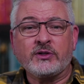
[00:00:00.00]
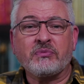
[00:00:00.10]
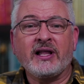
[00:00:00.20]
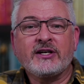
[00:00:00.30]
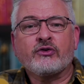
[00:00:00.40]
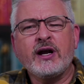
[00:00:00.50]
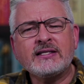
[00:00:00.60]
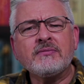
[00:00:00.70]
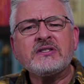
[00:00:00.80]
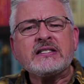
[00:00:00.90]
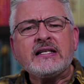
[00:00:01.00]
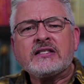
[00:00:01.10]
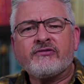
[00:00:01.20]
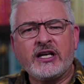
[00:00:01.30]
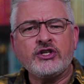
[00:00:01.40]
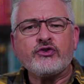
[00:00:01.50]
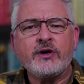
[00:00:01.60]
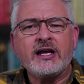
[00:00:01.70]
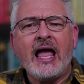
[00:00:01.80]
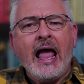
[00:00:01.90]
is played creates some sense of
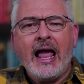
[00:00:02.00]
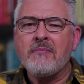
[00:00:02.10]
intrigue